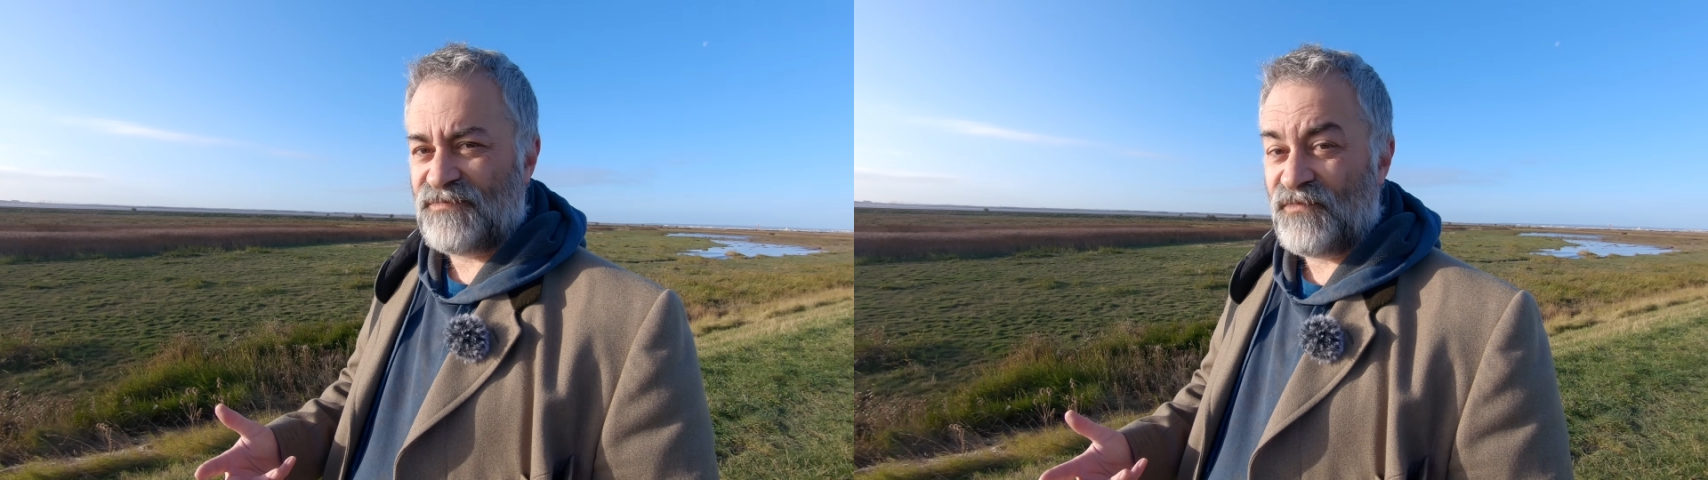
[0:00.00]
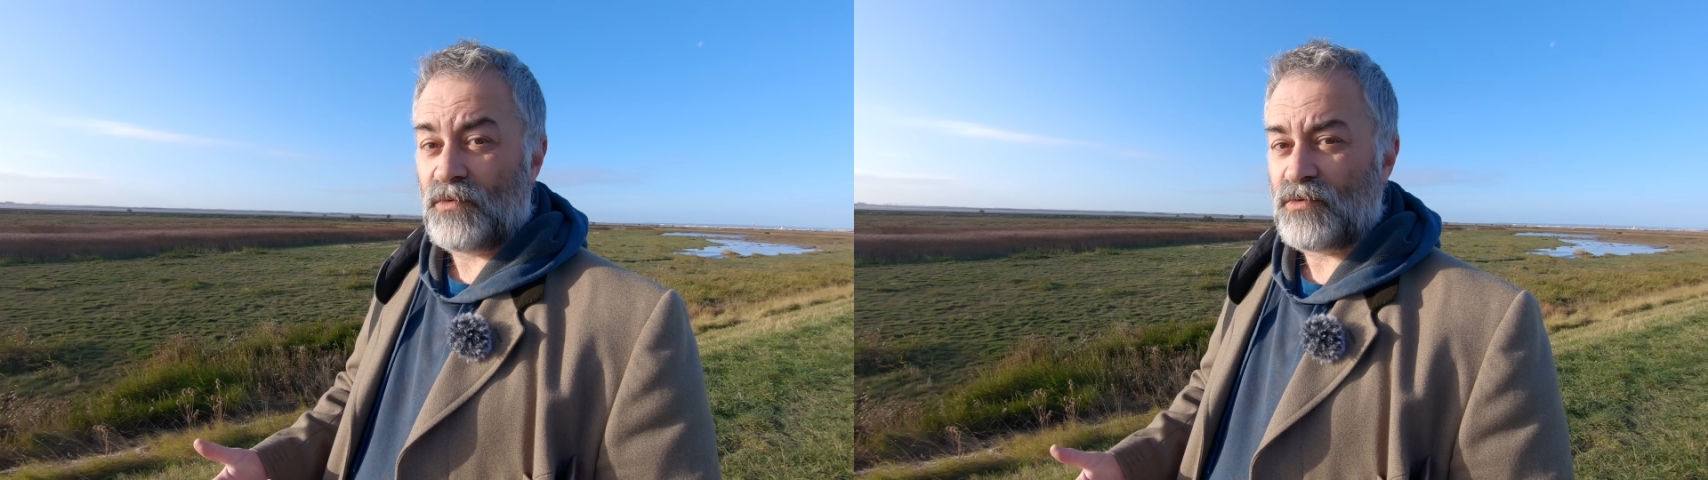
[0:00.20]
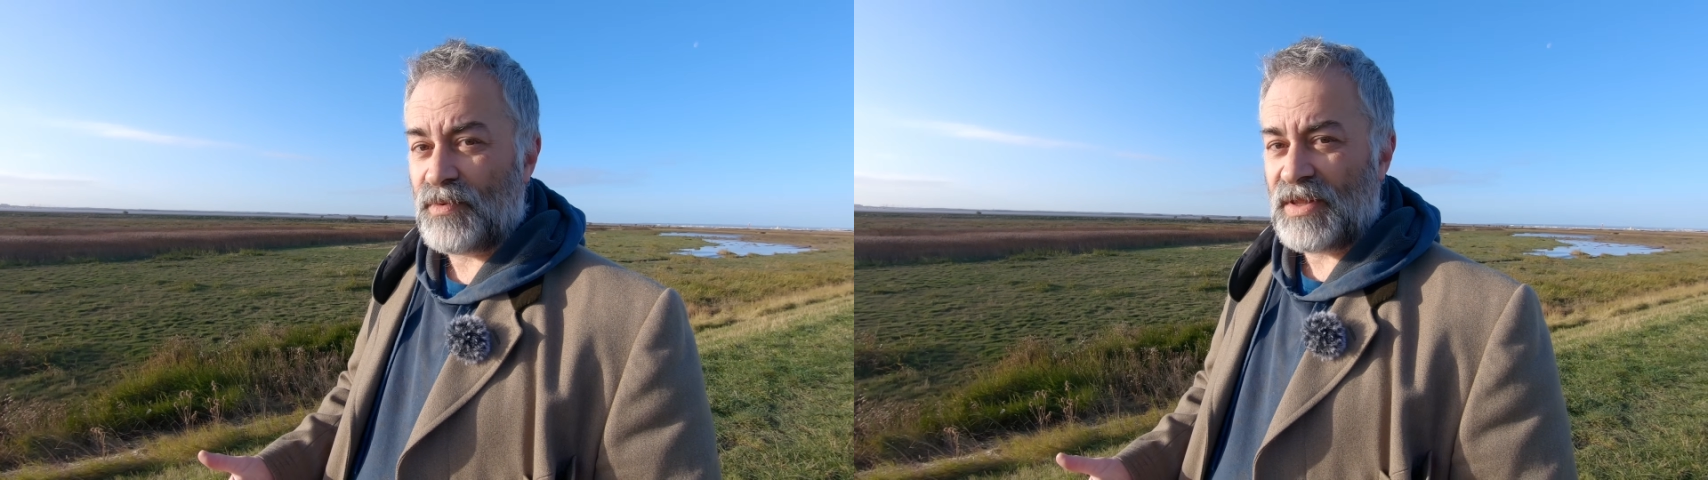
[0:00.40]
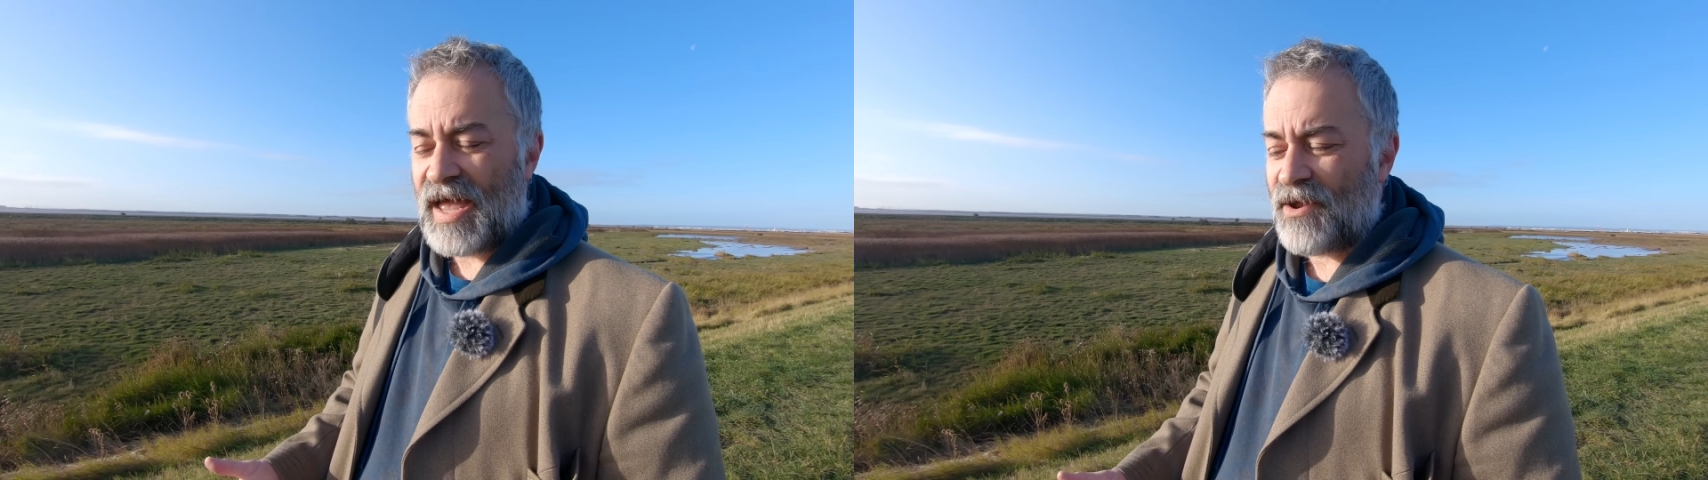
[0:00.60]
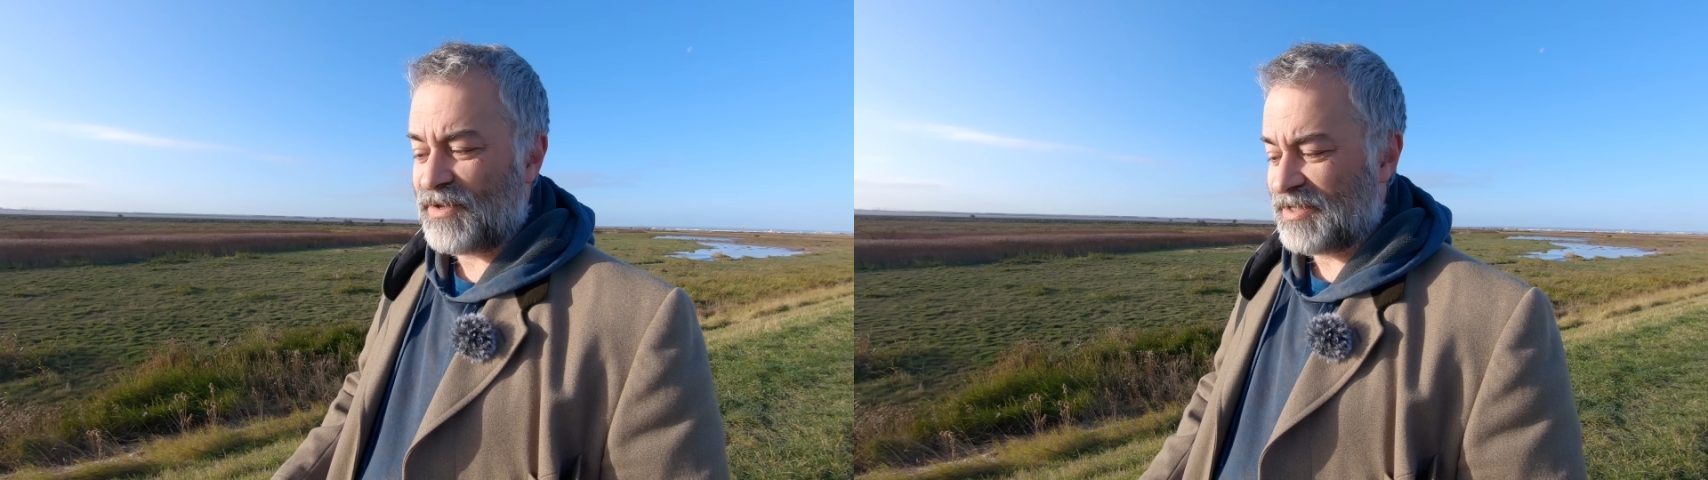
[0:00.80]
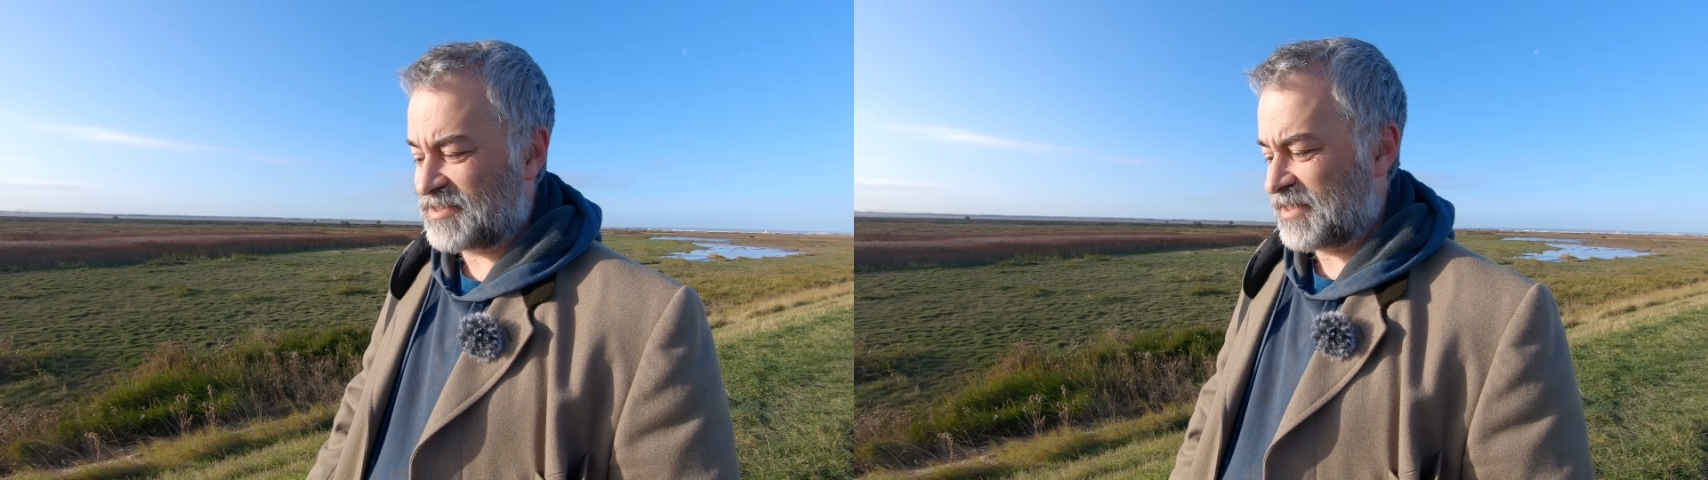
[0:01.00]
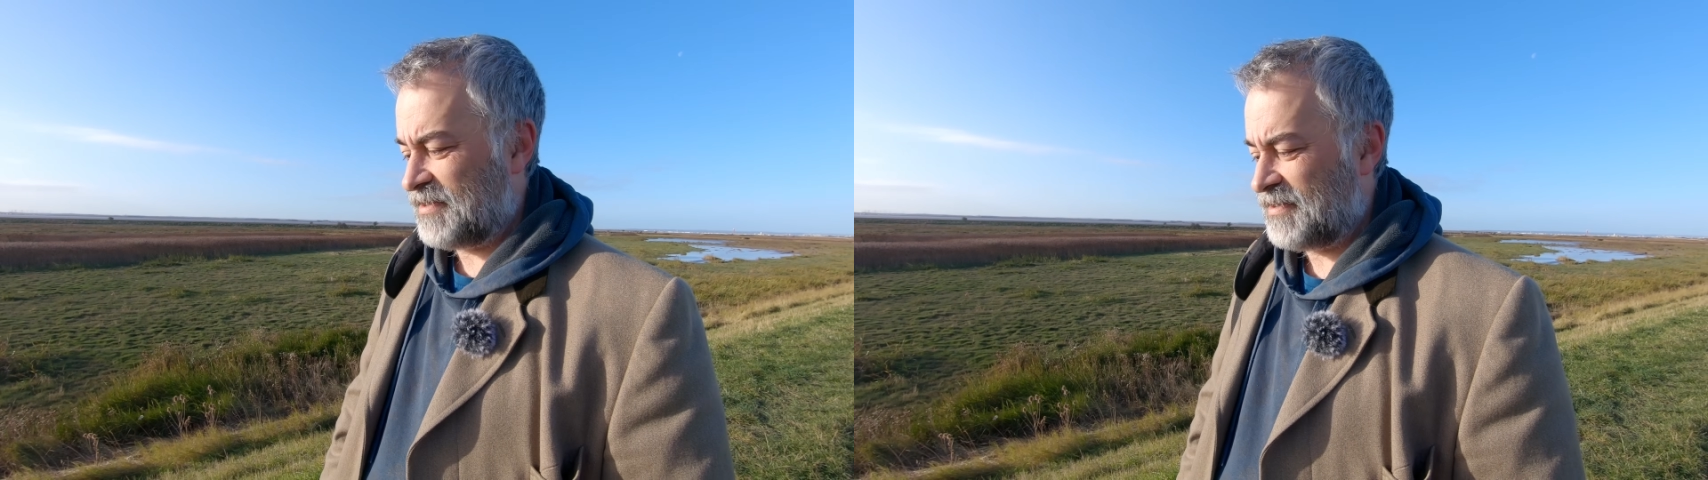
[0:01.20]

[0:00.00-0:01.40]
vulnerable areas.